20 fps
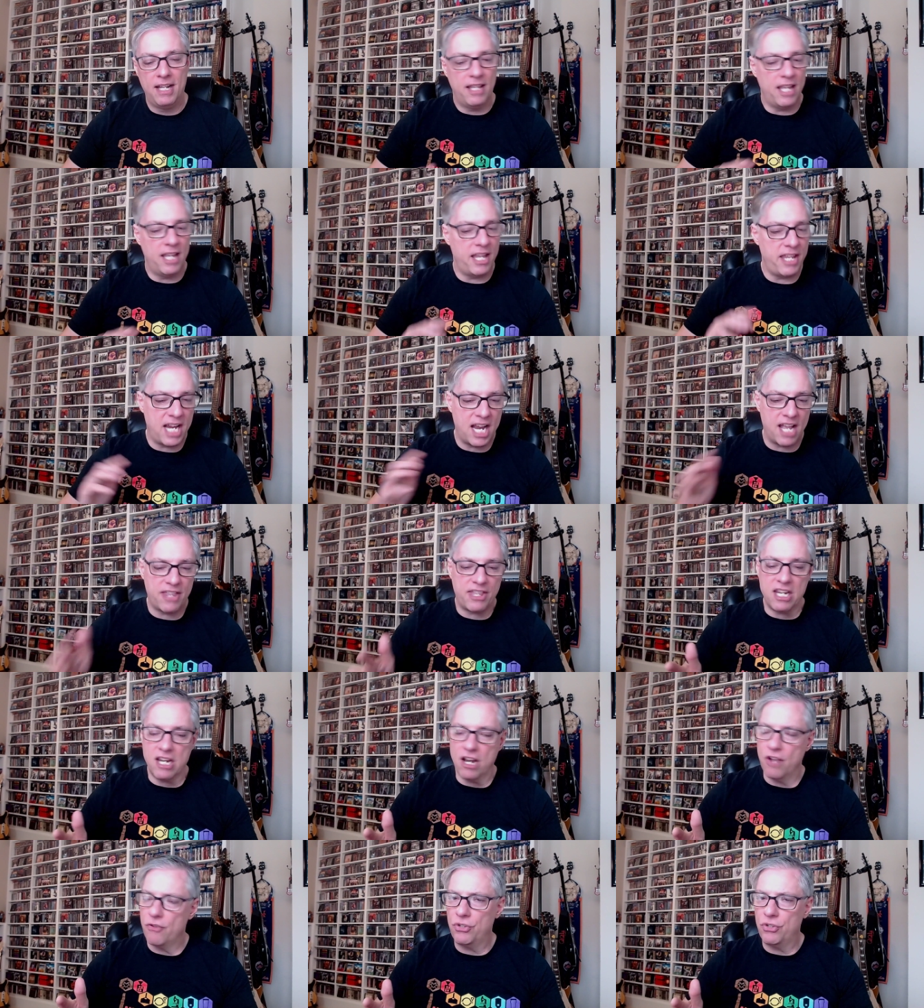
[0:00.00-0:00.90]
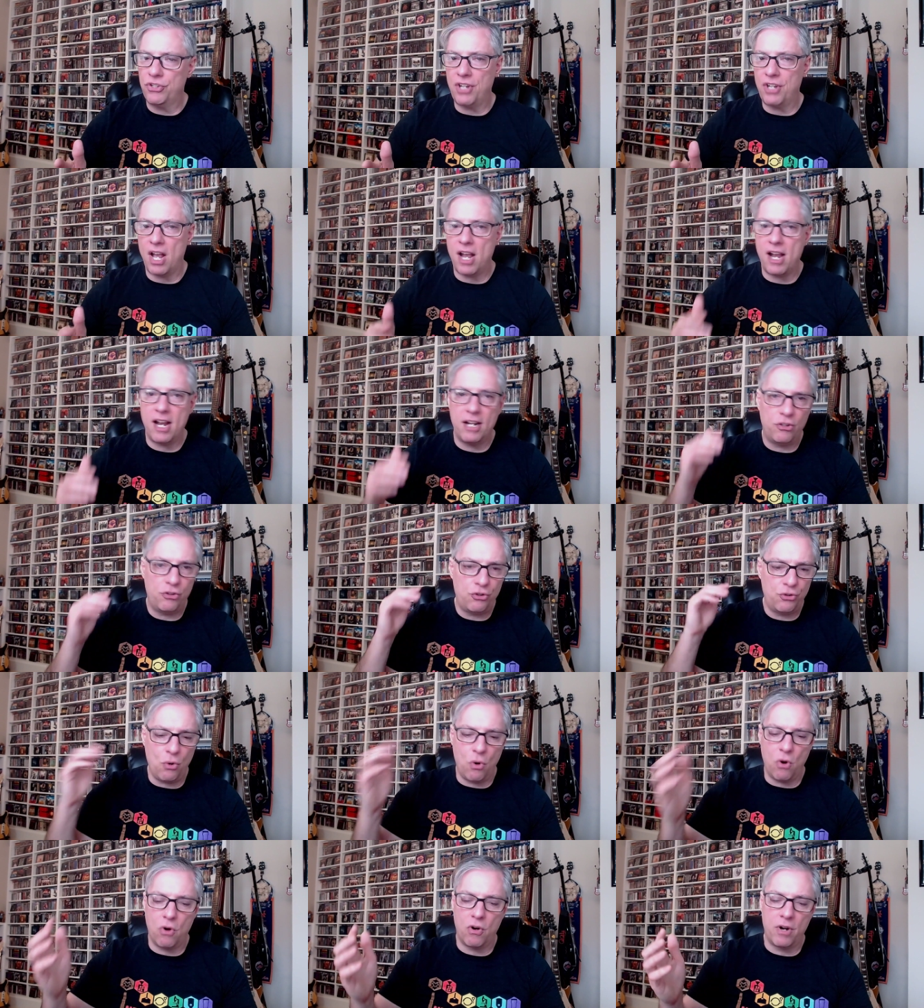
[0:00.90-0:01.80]
Then you got the other side,
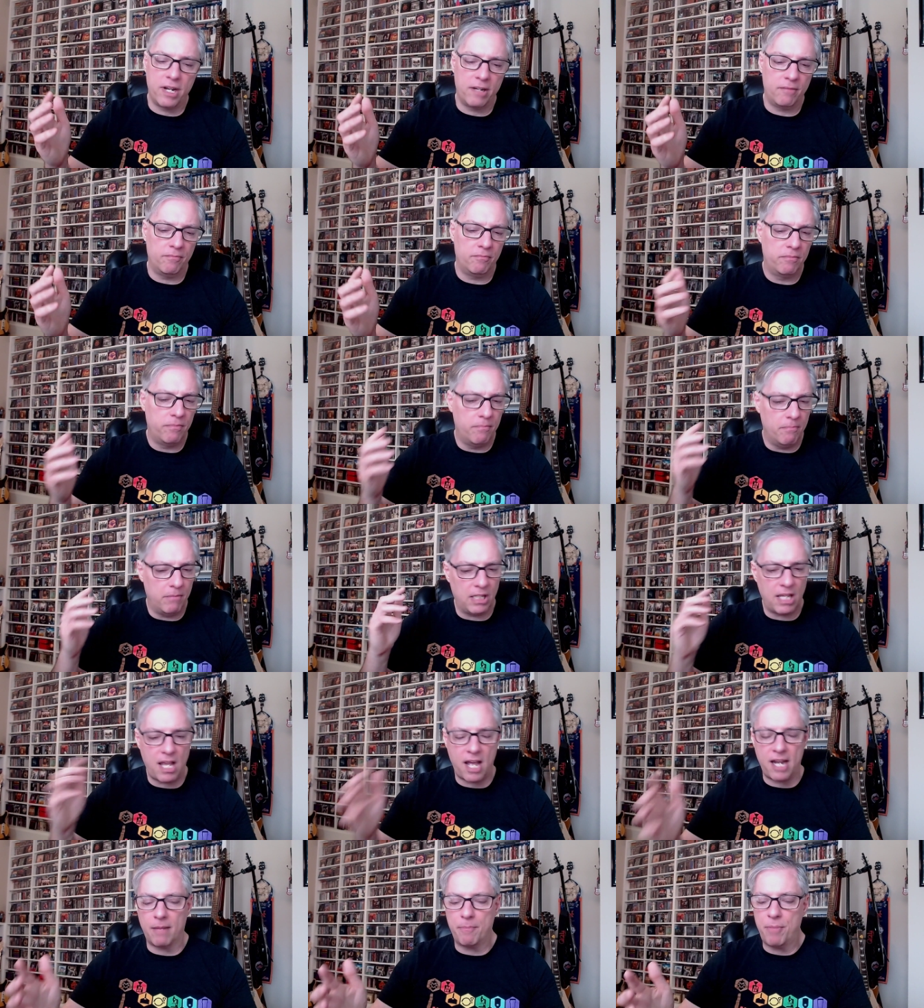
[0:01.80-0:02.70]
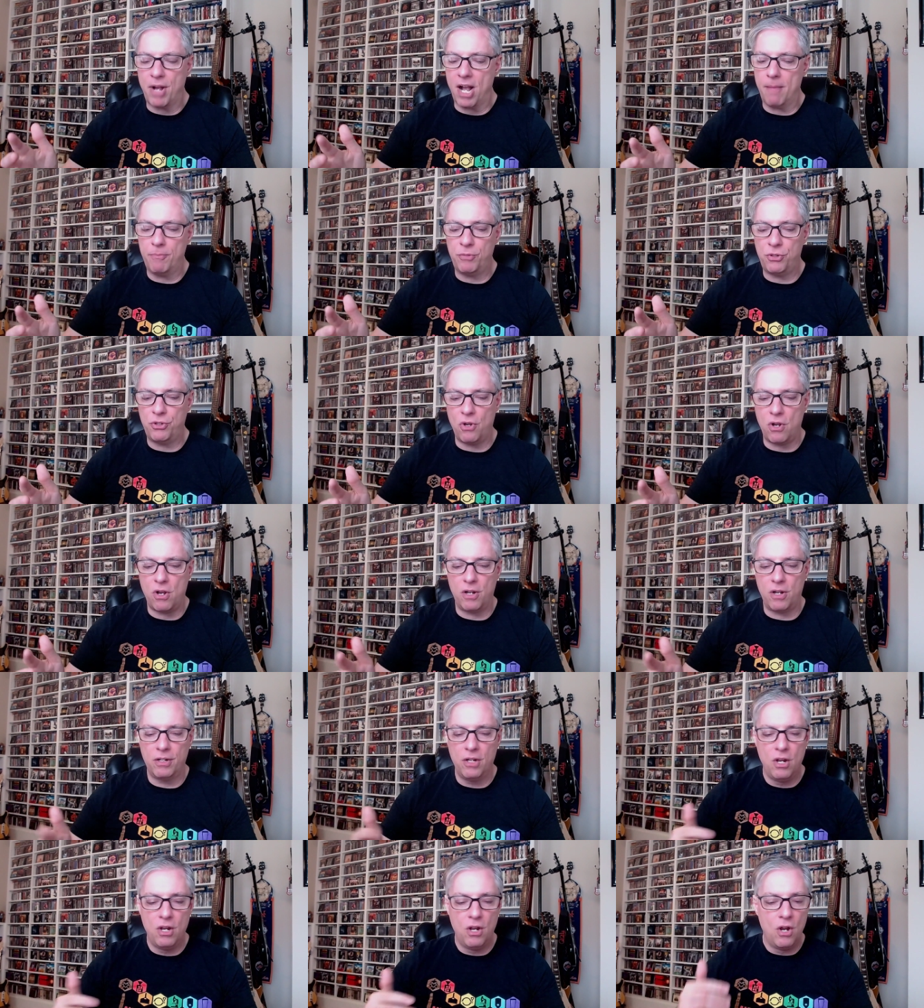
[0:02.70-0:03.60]
soaring melodic pop
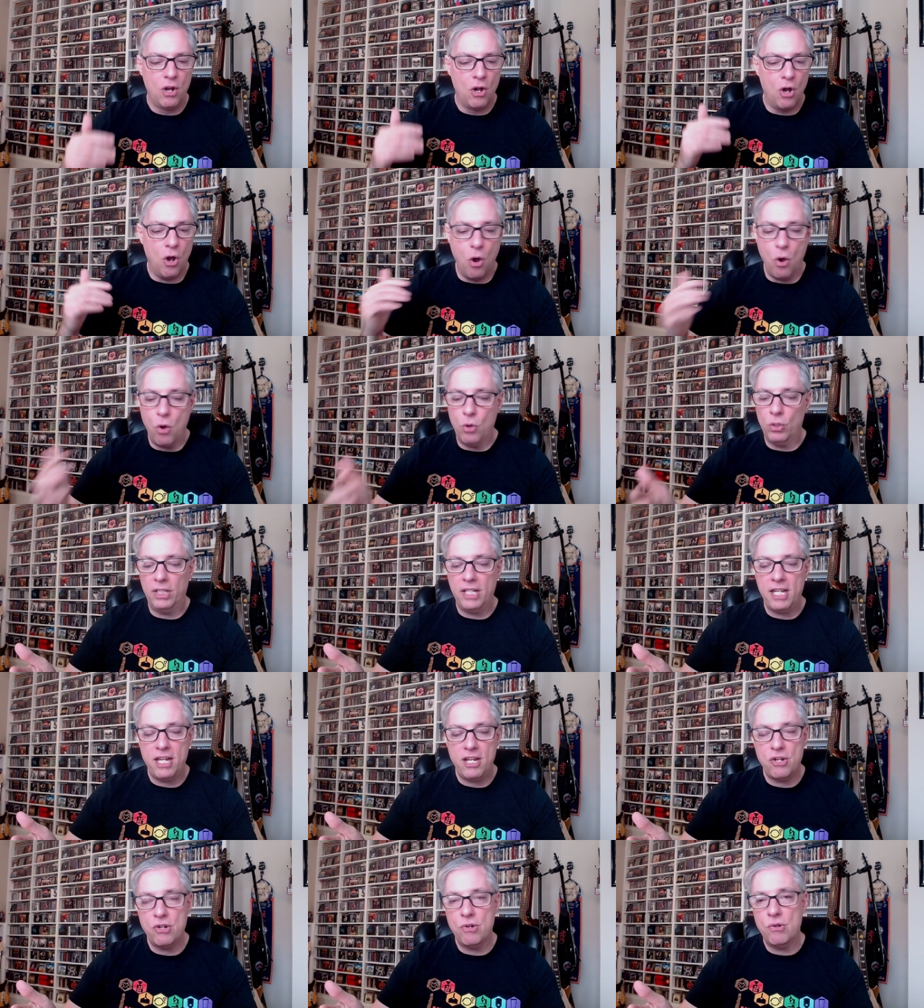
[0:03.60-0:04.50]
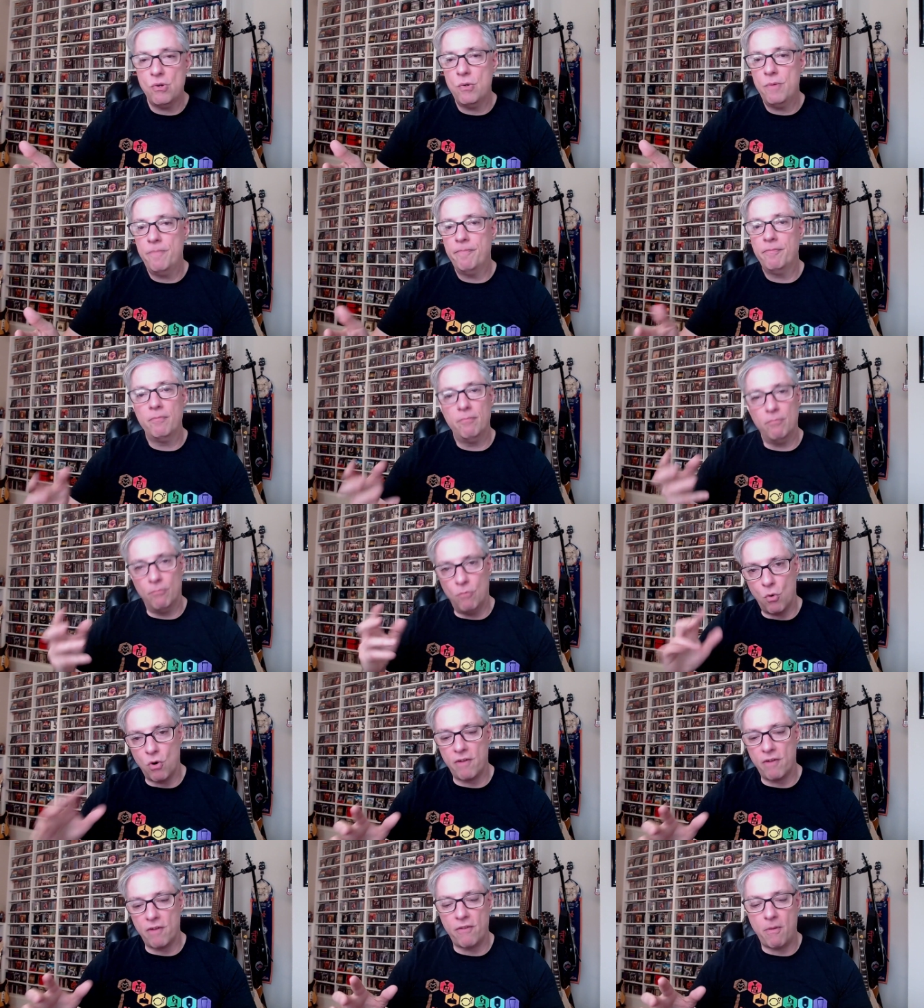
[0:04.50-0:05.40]
song, Only You,
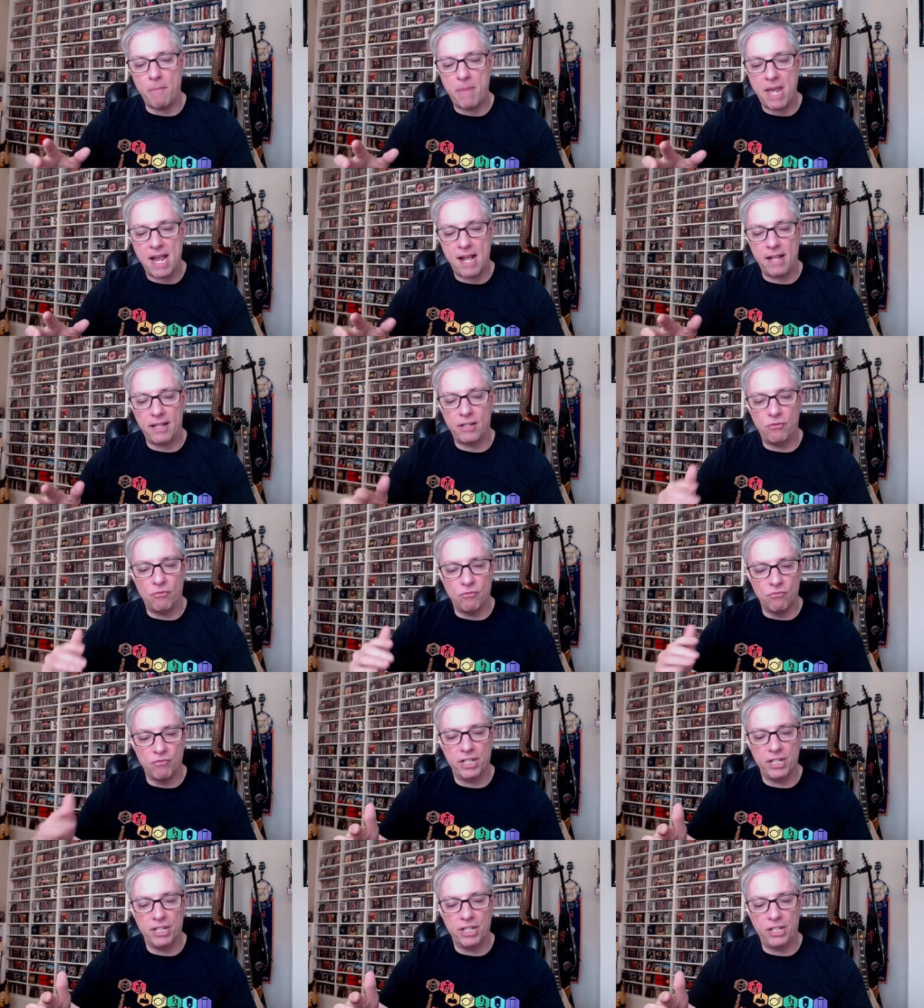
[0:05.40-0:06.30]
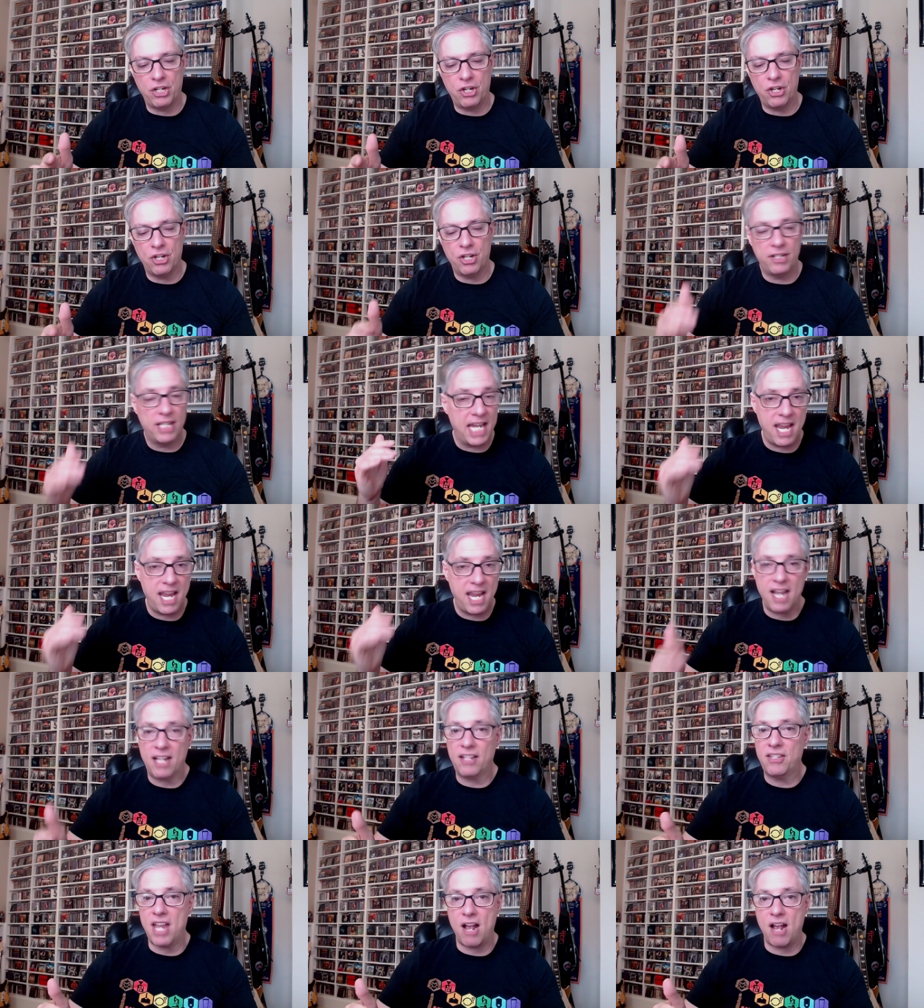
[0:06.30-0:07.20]
more of a ballad, really good.
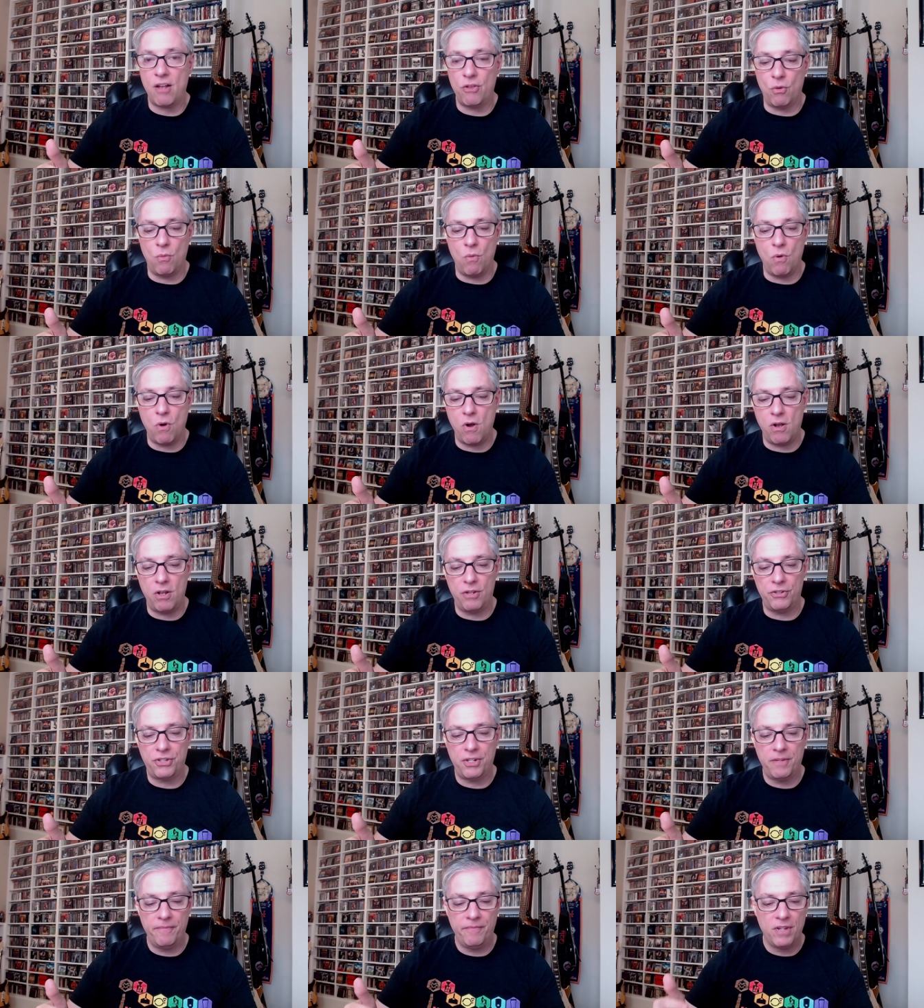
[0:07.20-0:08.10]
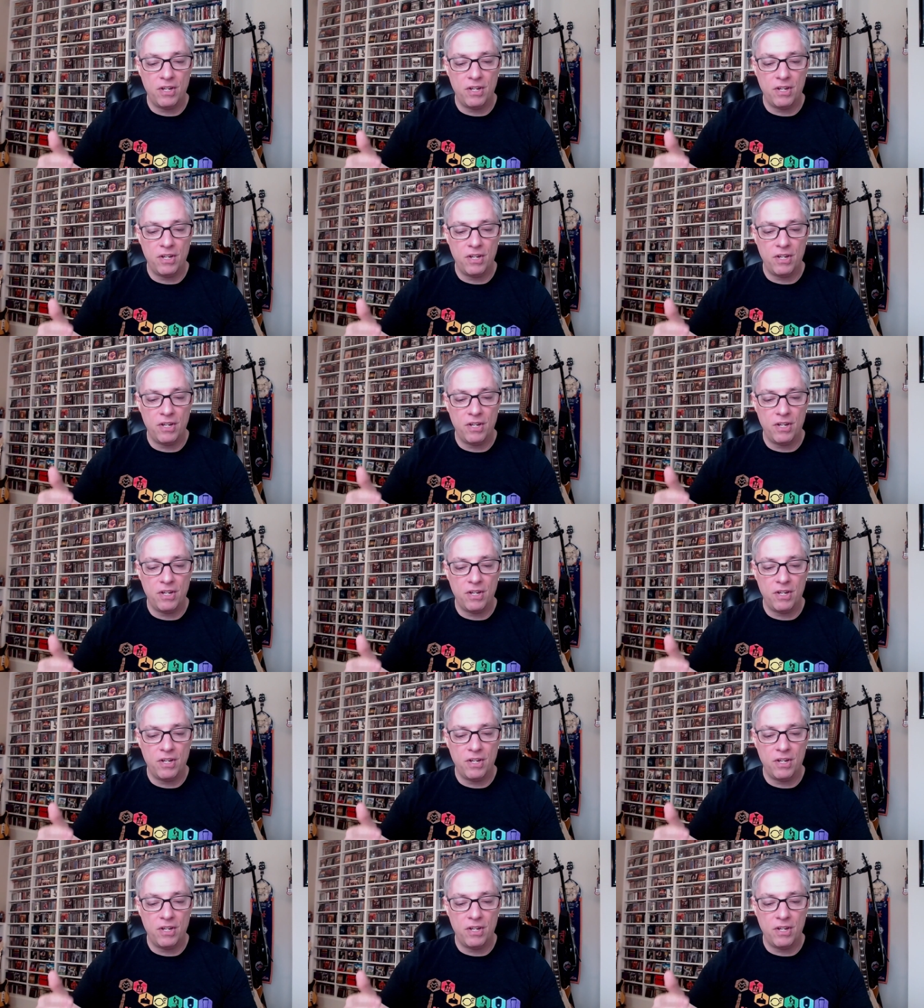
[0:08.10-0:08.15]
Kick Down the Walls,